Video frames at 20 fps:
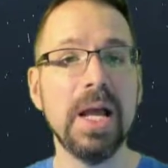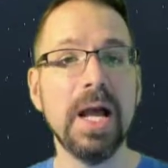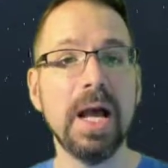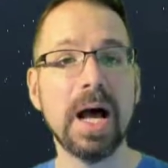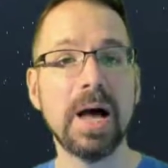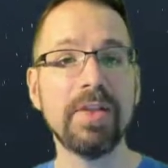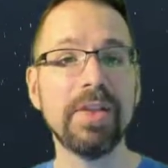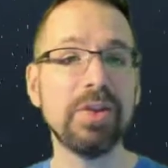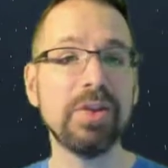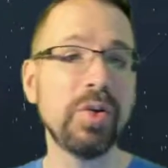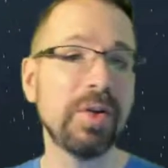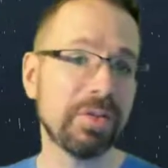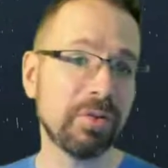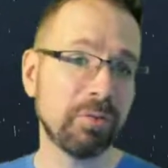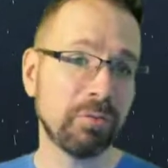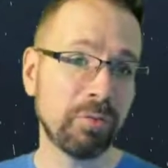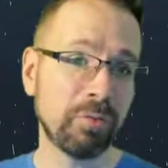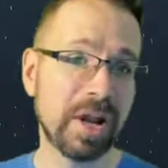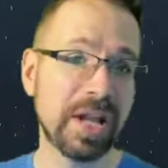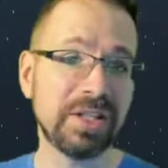Uh, they do have the
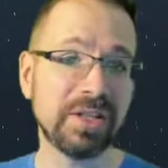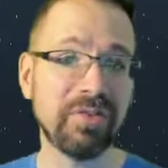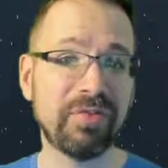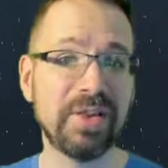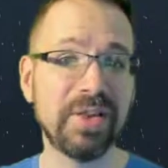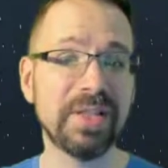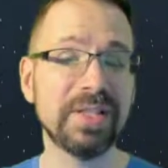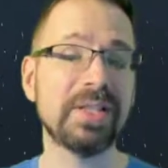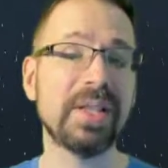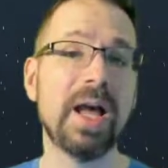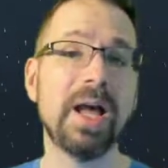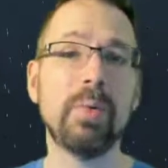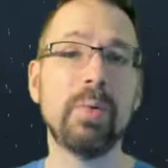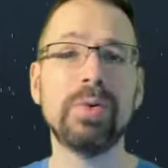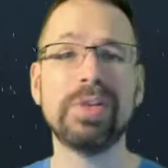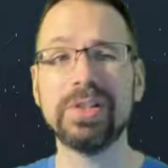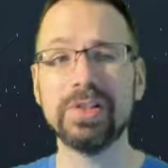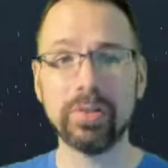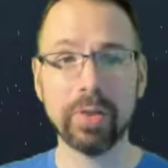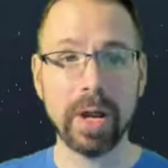red defense die,
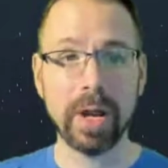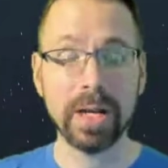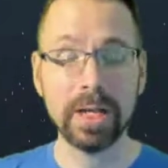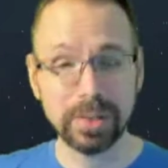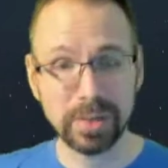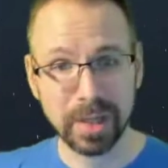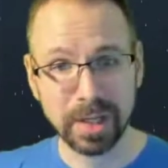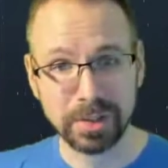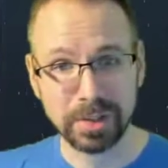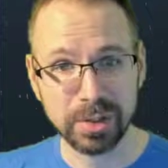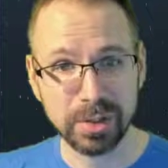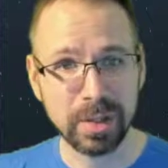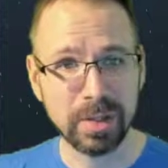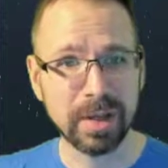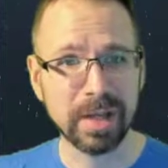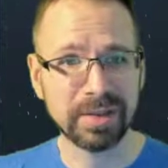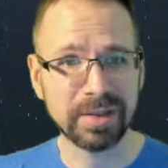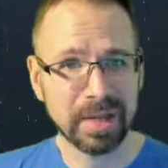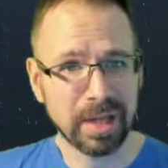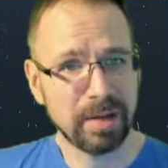which is great because you got you
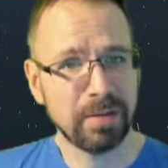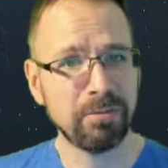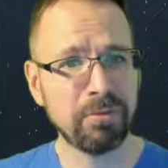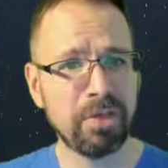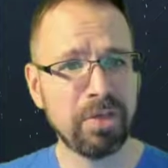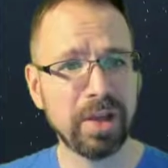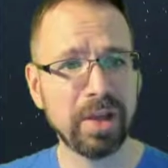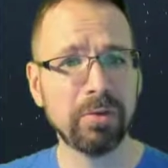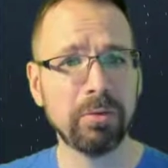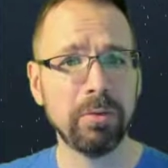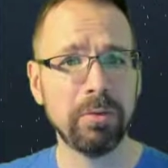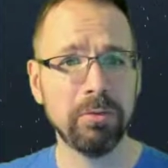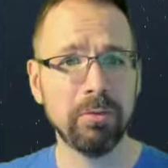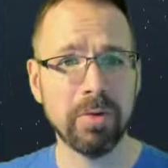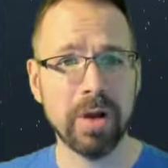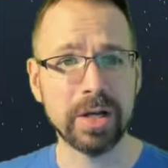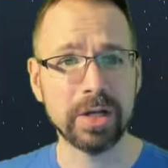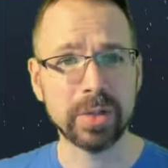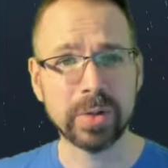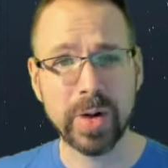got the thick
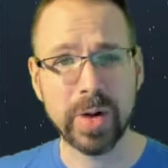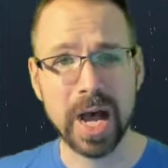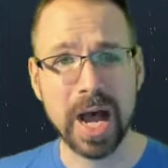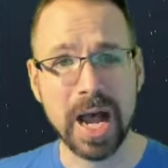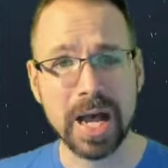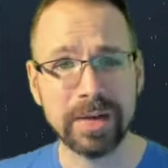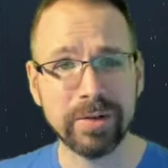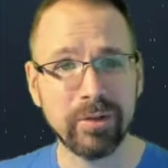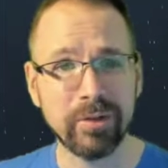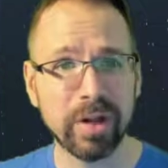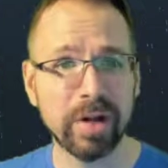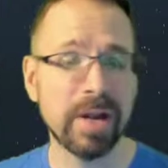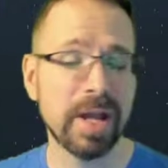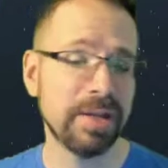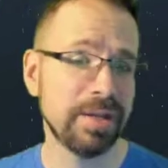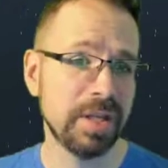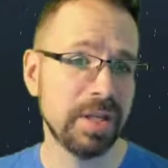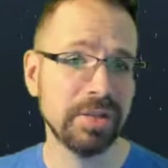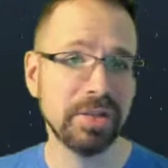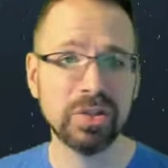Rhino hide there,
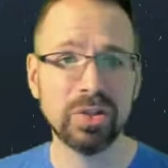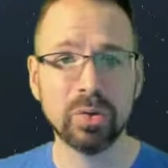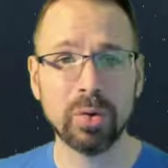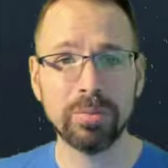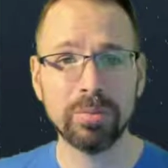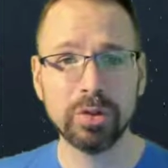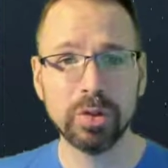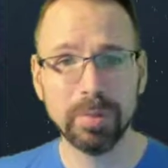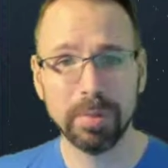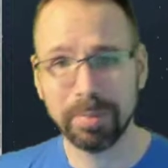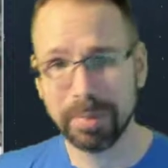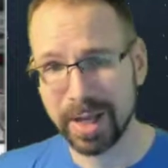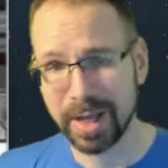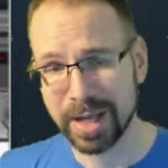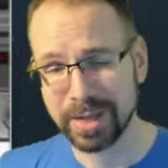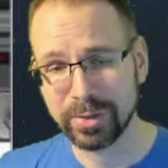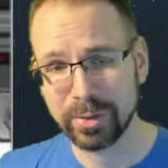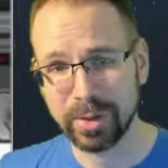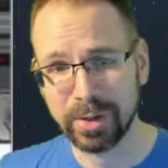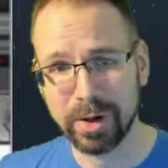and then the Stormtrooper
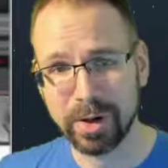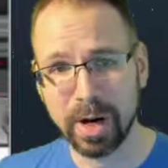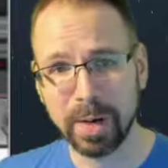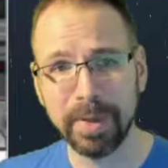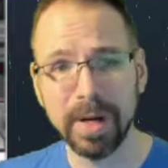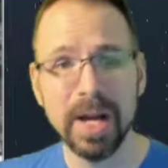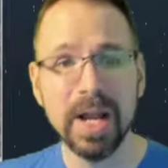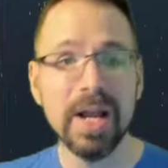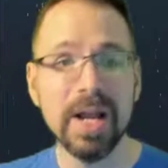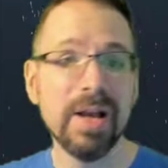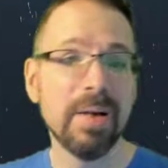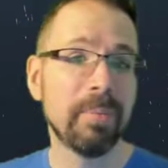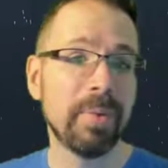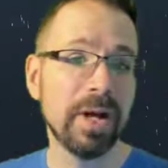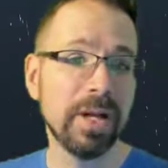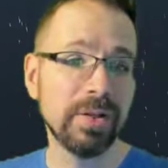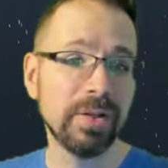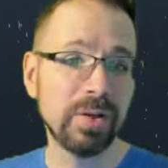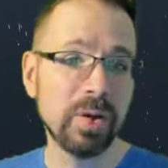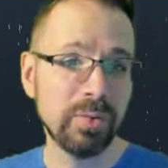plastoid armor,
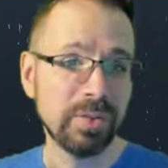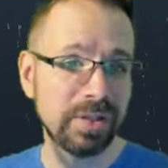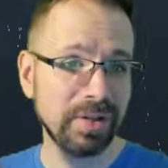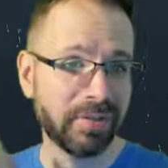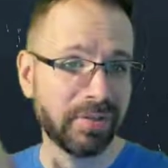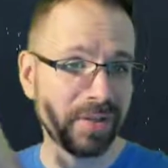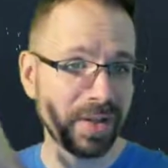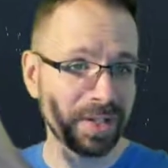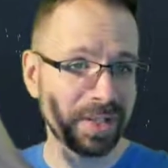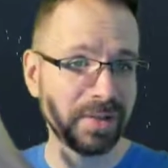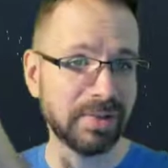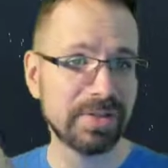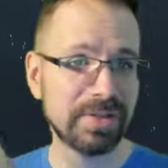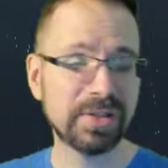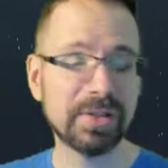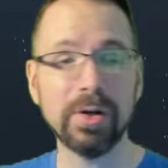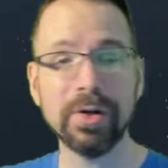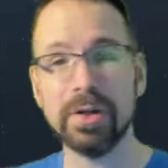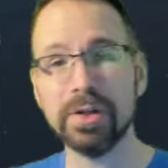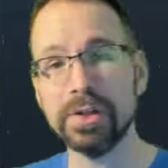but no defensive
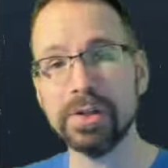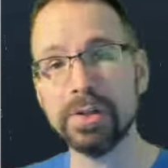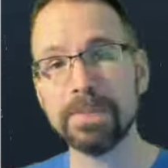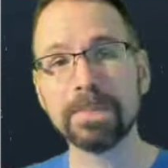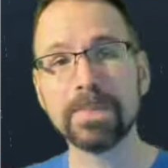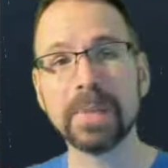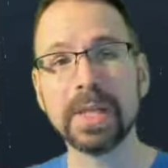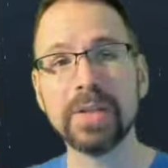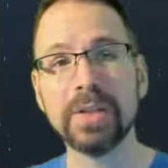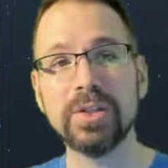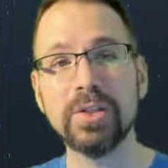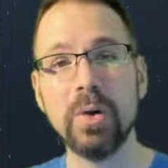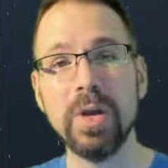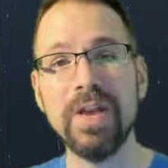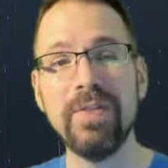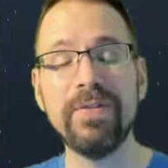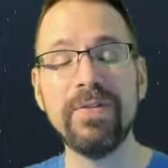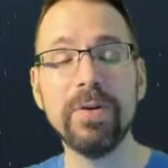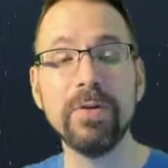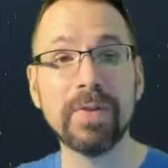surge. So
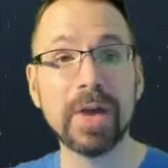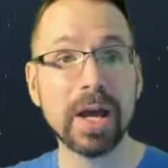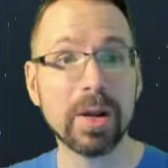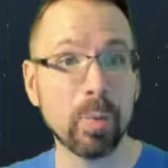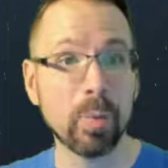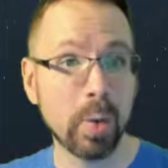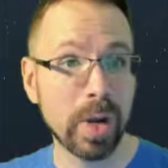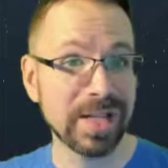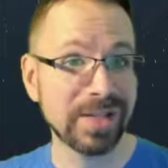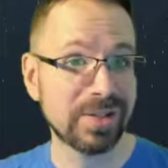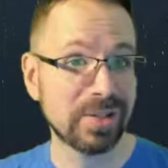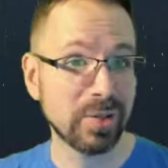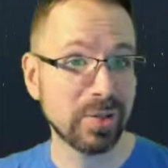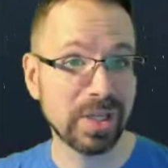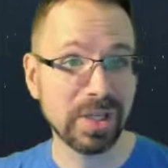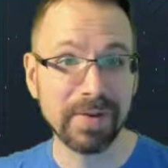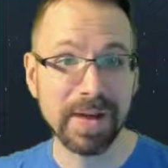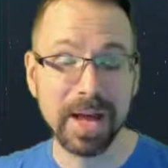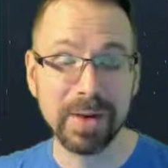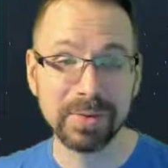if you've got ways to
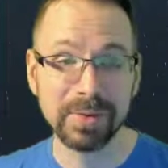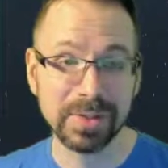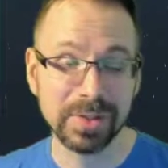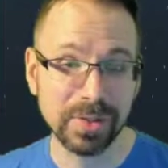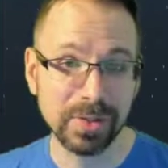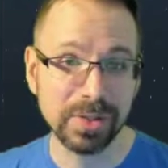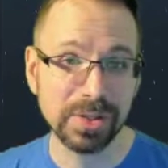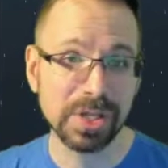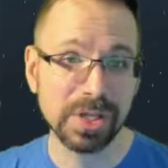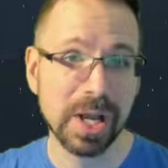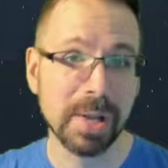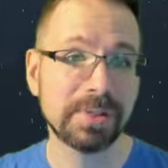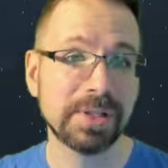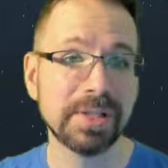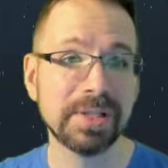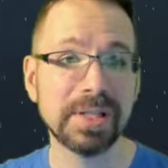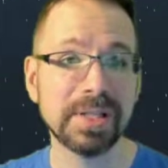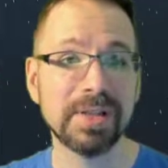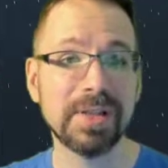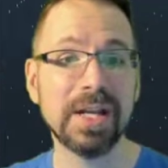give out surge
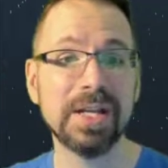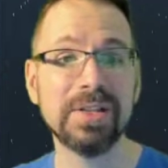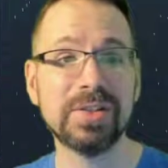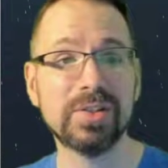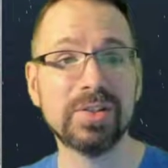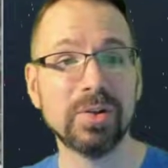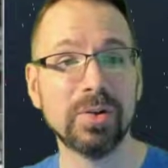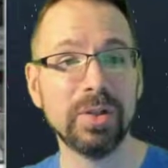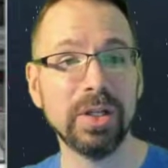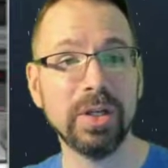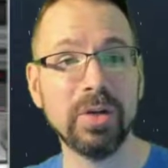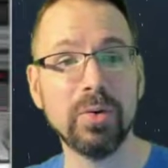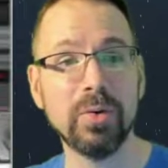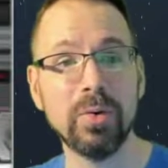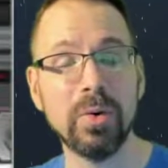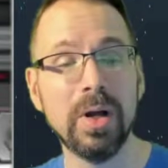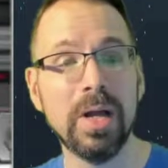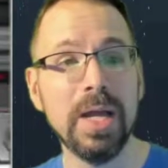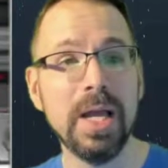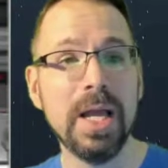options, that is certainly
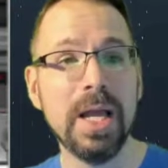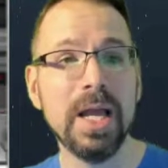cool.